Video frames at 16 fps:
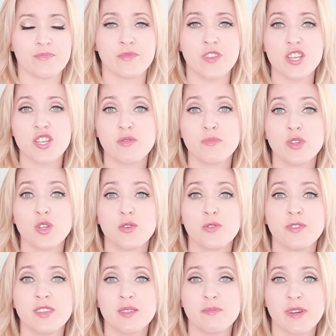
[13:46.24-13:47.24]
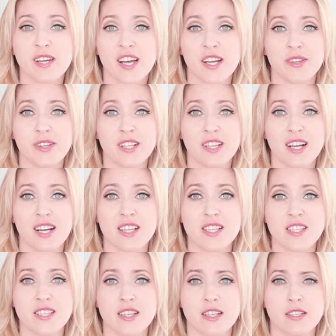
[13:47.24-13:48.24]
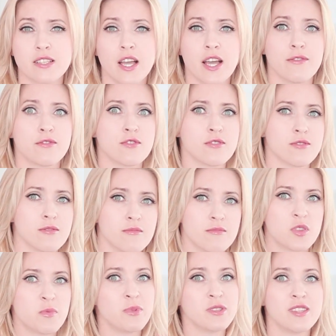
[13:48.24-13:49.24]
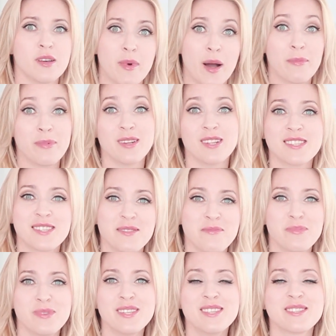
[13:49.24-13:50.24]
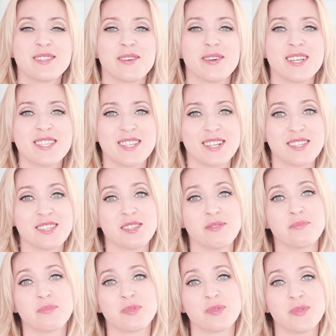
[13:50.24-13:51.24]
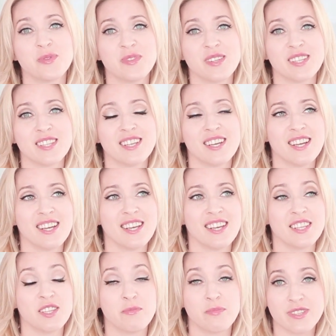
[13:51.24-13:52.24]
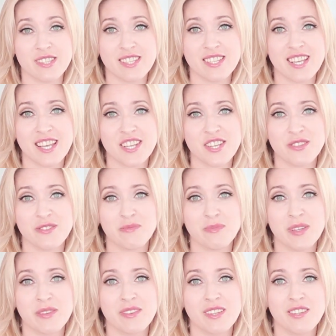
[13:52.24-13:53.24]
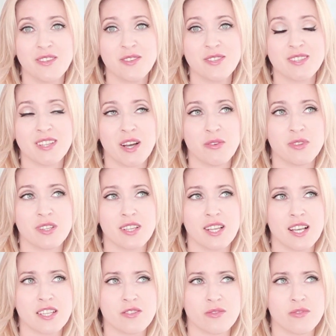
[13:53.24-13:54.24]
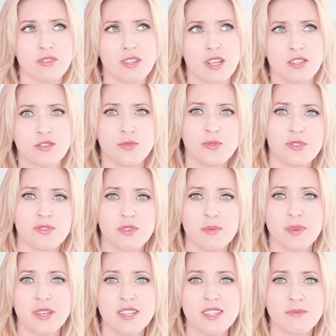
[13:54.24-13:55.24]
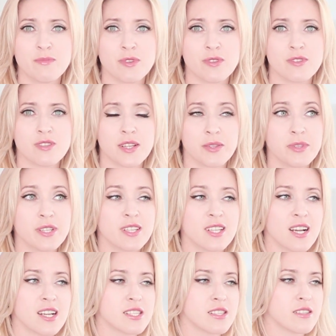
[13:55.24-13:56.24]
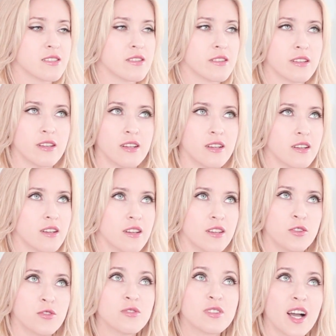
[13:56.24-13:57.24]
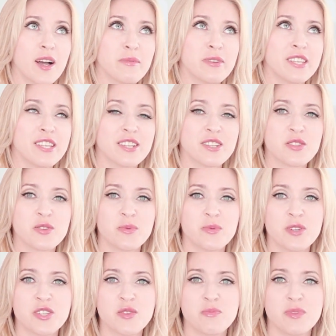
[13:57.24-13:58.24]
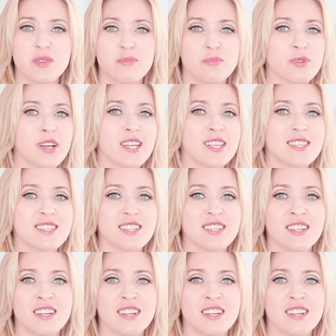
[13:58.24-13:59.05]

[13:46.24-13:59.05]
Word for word: judging by your feedback, I realized that I have to speed them up a little bit, so I started improving the presentation of my videos. Now they last only like 2-3 minutes, because I realized that you don't come here to watch me braid